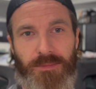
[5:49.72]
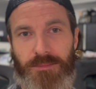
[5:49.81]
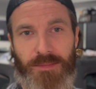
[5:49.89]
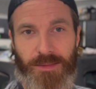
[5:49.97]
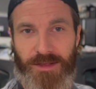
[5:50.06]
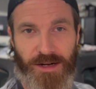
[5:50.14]

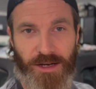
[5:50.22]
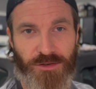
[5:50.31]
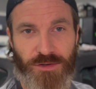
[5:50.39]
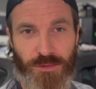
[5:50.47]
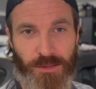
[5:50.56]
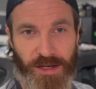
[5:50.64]
Maybe they need
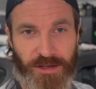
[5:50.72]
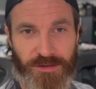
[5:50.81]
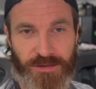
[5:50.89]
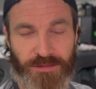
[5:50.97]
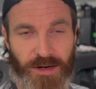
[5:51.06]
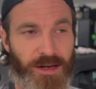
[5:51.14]
2
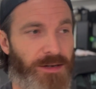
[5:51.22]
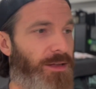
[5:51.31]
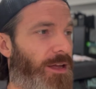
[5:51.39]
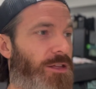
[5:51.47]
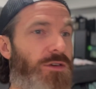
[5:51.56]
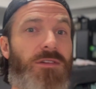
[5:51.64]
weeks, right?
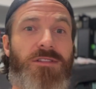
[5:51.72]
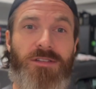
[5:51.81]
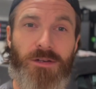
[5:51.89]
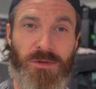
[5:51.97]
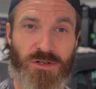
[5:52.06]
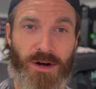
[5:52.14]
And you can
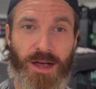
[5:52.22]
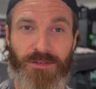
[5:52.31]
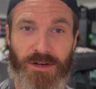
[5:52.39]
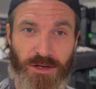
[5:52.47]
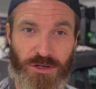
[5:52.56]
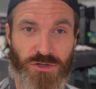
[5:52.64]
still be driving
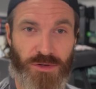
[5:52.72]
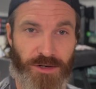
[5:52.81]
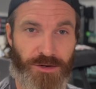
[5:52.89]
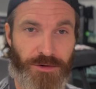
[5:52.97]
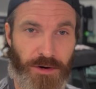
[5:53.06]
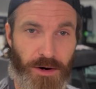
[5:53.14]
and enjoying
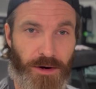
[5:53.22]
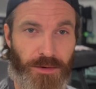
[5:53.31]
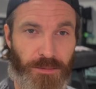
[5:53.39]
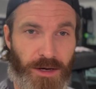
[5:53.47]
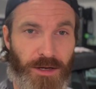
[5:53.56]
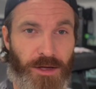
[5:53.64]
your car
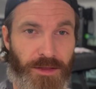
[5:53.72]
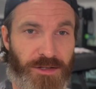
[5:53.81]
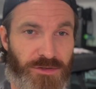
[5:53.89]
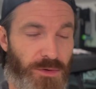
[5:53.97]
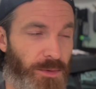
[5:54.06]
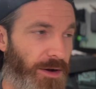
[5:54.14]
while all
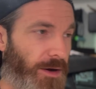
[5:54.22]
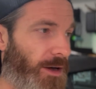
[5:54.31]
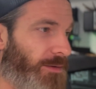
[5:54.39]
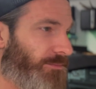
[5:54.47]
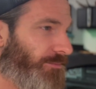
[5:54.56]
that's going on.